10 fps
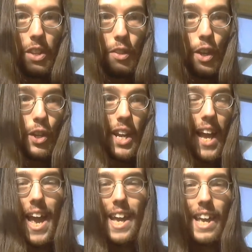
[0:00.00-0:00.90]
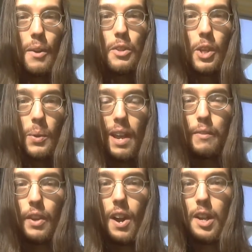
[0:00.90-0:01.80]
They're going to hang out in the
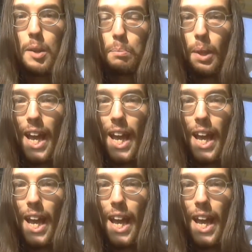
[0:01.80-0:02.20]
graveyard